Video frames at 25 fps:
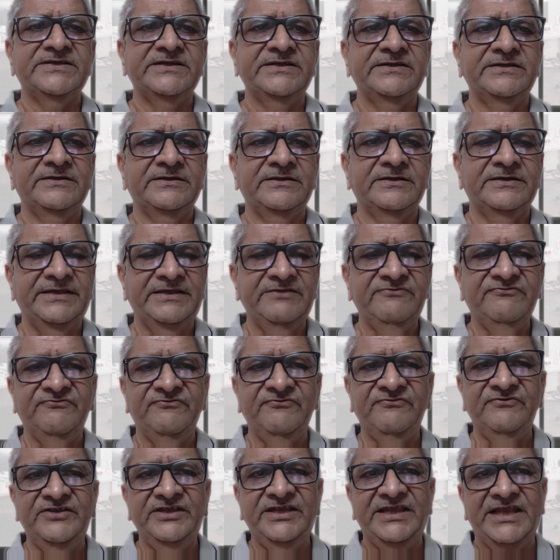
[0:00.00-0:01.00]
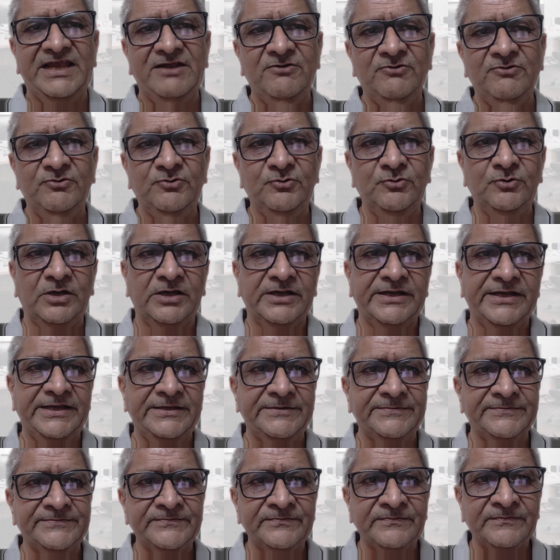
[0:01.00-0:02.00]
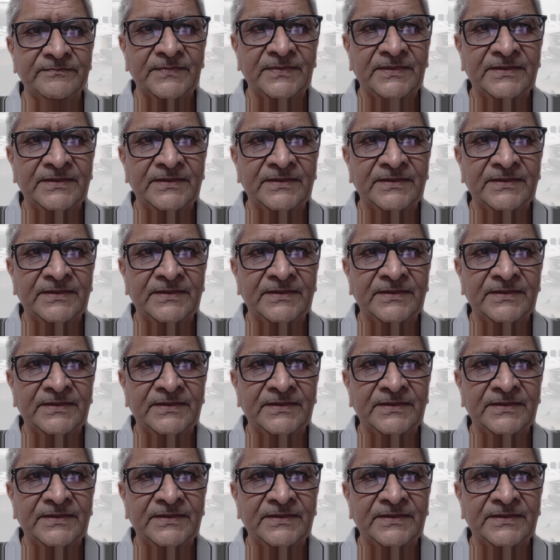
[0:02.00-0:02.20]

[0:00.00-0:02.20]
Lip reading: and if we have to again